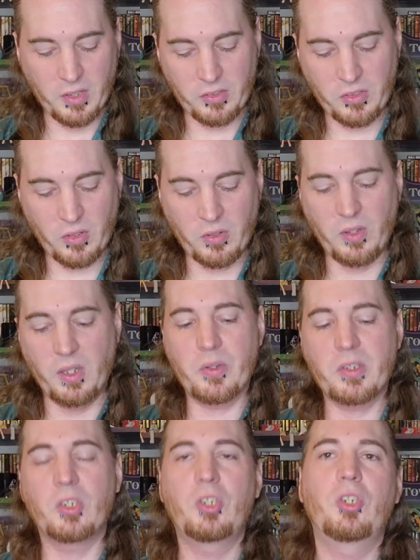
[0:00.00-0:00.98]
So I
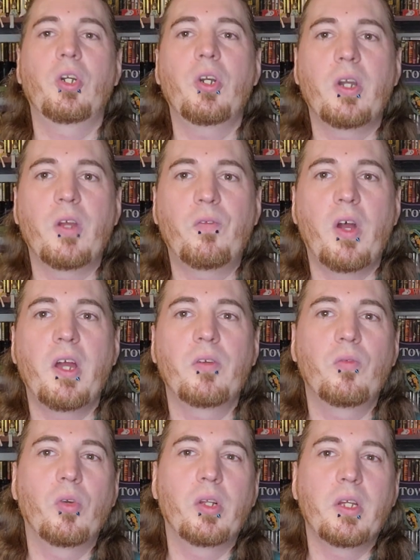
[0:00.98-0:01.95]
wasn't sure if
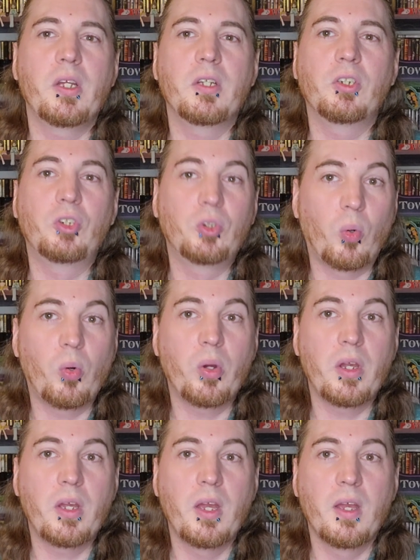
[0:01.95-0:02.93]
I'd really
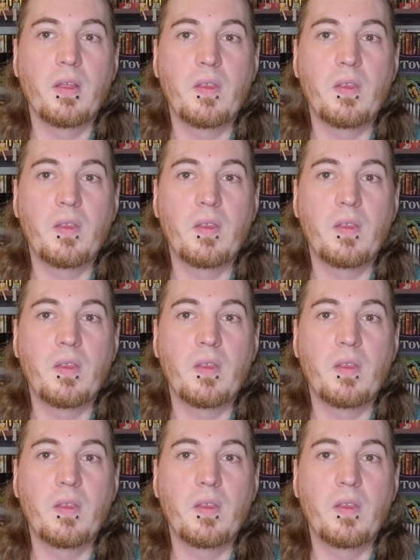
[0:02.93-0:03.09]
enjoy